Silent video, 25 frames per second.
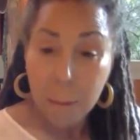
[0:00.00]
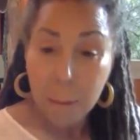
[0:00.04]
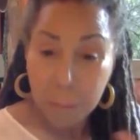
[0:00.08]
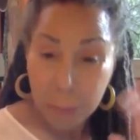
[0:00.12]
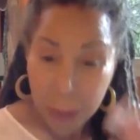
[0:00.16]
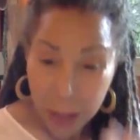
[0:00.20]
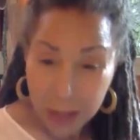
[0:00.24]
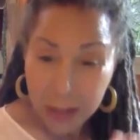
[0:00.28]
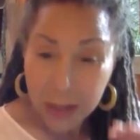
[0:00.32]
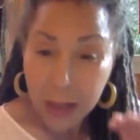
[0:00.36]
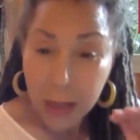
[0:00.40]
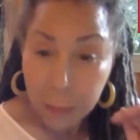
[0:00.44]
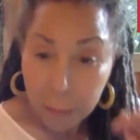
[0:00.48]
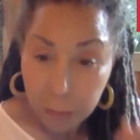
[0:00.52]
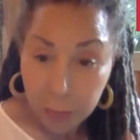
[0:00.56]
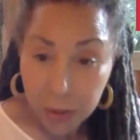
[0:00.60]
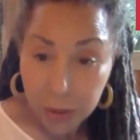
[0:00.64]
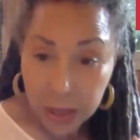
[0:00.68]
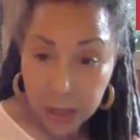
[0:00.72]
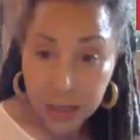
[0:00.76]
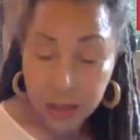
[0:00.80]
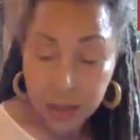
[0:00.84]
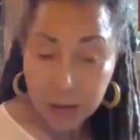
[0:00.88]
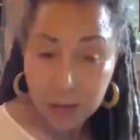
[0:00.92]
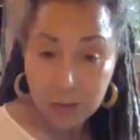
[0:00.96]
black
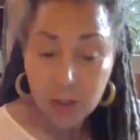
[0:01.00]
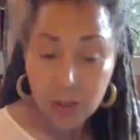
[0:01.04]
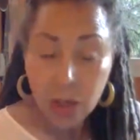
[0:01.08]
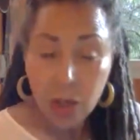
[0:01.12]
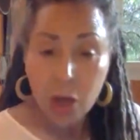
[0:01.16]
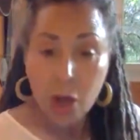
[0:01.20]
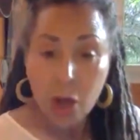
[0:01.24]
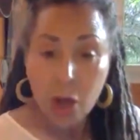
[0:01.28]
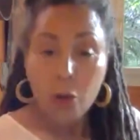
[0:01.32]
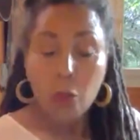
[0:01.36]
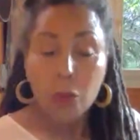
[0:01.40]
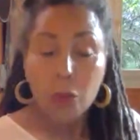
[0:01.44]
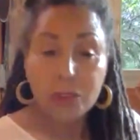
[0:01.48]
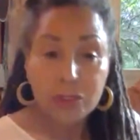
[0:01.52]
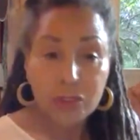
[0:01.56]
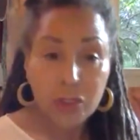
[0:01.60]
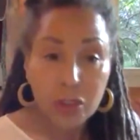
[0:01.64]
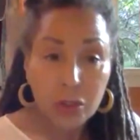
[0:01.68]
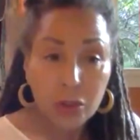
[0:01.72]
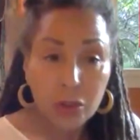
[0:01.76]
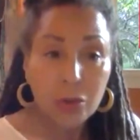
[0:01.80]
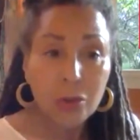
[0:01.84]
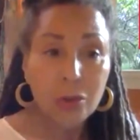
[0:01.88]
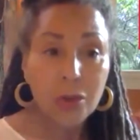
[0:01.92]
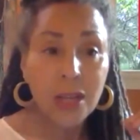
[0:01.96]
MPs were
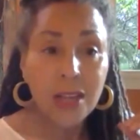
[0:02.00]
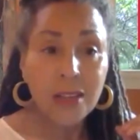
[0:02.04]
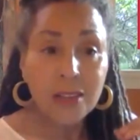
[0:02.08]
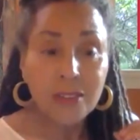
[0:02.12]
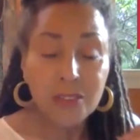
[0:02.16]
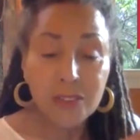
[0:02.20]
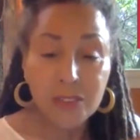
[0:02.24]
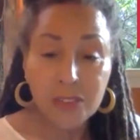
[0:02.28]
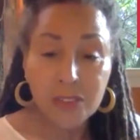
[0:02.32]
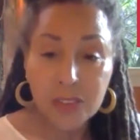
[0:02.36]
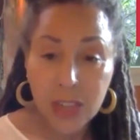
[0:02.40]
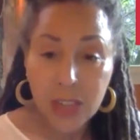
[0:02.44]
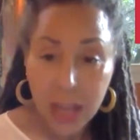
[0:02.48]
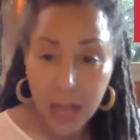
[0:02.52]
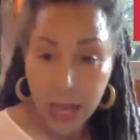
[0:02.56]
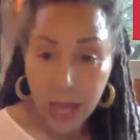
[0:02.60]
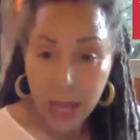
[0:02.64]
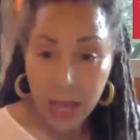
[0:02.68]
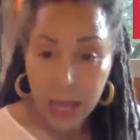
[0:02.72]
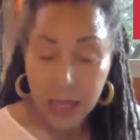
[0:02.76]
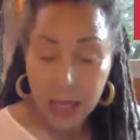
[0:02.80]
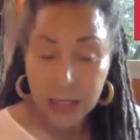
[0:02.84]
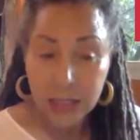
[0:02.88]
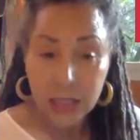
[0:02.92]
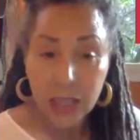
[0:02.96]
too
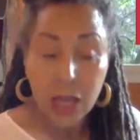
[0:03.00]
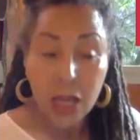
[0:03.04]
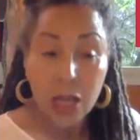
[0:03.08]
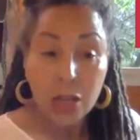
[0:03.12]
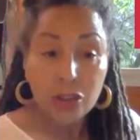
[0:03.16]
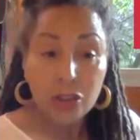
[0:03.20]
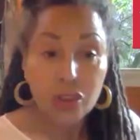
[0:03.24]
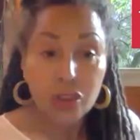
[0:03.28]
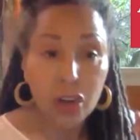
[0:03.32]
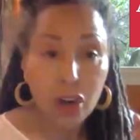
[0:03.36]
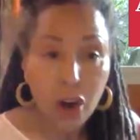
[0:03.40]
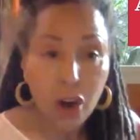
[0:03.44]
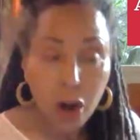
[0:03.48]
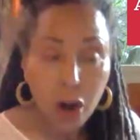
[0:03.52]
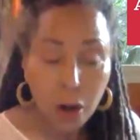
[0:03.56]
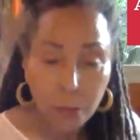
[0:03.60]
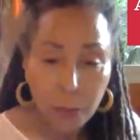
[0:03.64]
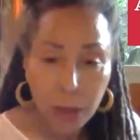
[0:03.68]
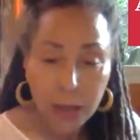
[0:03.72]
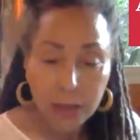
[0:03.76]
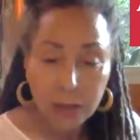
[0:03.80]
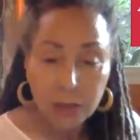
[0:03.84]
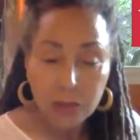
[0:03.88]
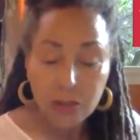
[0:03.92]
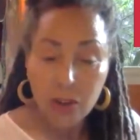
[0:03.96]
scared to
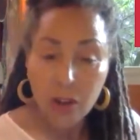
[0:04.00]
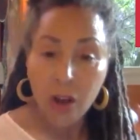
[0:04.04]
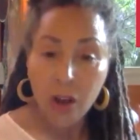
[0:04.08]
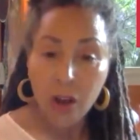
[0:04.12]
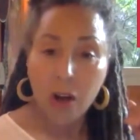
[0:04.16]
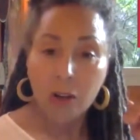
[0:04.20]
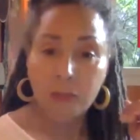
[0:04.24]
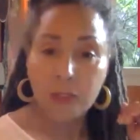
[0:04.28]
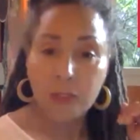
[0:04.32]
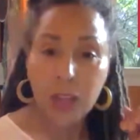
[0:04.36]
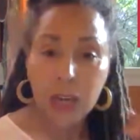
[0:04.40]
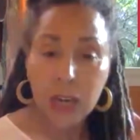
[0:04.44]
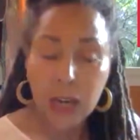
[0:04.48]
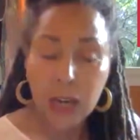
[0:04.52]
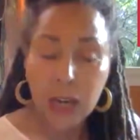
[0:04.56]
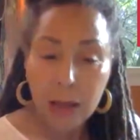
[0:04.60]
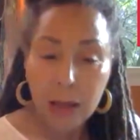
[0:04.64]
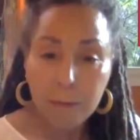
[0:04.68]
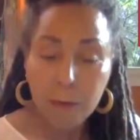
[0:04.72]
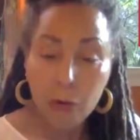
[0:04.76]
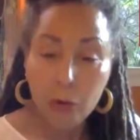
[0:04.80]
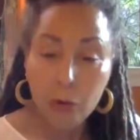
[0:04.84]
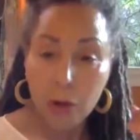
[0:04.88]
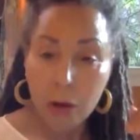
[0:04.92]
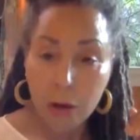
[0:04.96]
comment on the
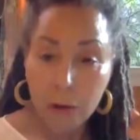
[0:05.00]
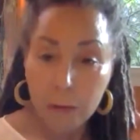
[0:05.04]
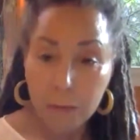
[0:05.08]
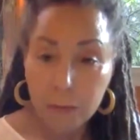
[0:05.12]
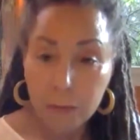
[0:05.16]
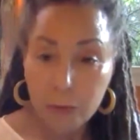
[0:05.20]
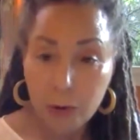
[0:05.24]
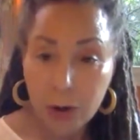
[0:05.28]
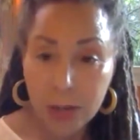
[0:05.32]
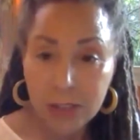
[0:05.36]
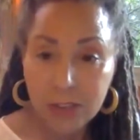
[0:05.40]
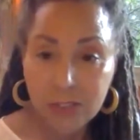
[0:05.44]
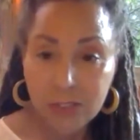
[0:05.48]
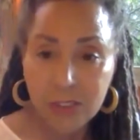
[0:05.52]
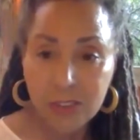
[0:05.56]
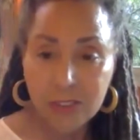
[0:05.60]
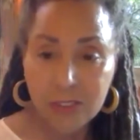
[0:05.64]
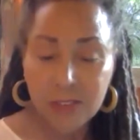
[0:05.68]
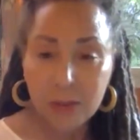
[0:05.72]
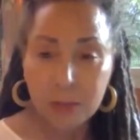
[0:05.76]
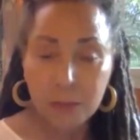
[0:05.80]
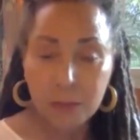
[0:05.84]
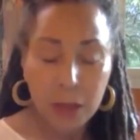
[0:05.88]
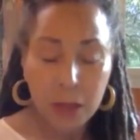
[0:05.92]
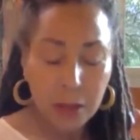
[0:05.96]
level of
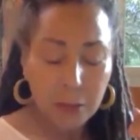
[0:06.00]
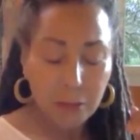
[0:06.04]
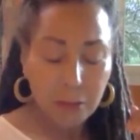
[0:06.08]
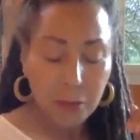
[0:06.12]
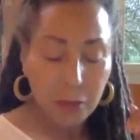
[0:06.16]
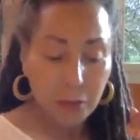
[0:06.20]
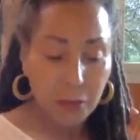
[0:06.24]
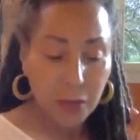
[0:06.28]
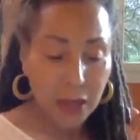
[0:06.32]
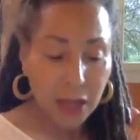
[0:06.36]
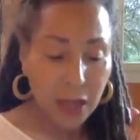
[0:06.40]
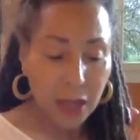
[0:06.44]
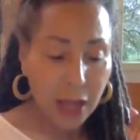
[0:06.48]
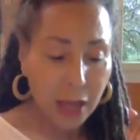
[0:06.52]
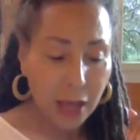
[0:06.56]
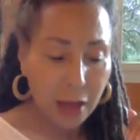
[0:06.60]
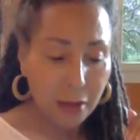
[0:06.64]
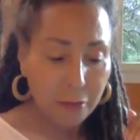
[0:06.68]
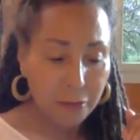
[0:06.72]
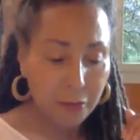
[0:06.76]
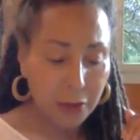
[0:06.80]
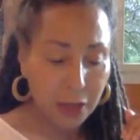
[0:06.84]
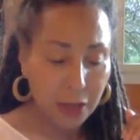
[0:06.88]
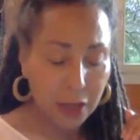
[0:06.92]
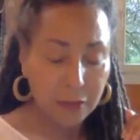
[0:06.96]
racism that they
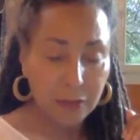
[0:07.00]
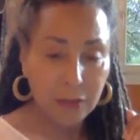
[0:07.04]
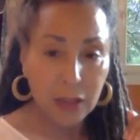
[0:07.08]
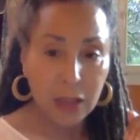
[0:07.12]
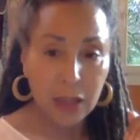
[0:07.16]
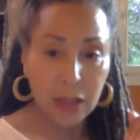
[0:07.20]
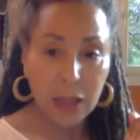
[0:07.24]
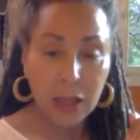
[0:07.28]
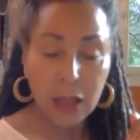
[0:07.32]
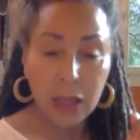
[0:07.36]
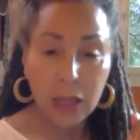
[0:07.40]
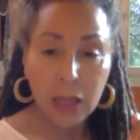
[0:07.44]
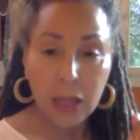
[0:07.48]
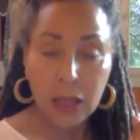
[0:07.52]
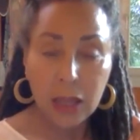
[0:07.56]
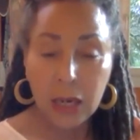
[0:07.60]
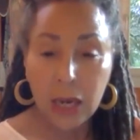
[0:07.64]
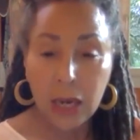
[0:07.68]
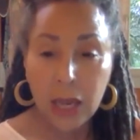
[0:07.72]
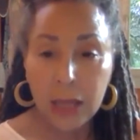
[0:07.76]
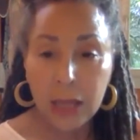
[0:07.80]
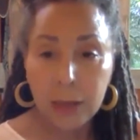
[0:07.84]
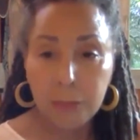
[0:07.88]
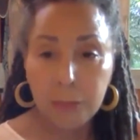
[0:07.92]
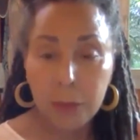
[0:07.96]
have in the
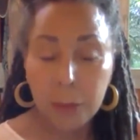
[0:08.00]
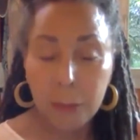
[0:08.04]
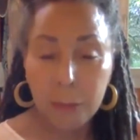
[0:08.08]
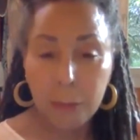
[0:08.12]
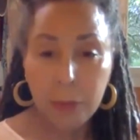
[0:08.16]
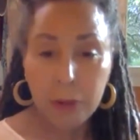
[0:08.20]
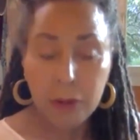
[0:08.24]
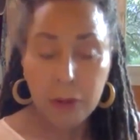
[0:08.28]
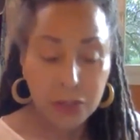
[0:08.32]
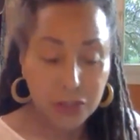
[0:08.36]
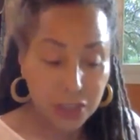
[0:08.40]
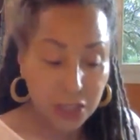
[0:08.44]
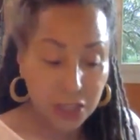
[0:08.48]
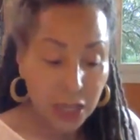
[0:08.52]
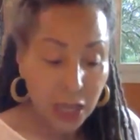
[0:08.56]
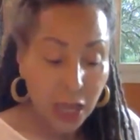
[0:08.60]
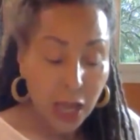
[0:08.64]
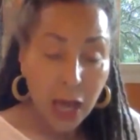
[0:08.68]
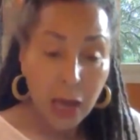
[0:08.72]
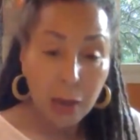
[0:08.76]
Labour Party.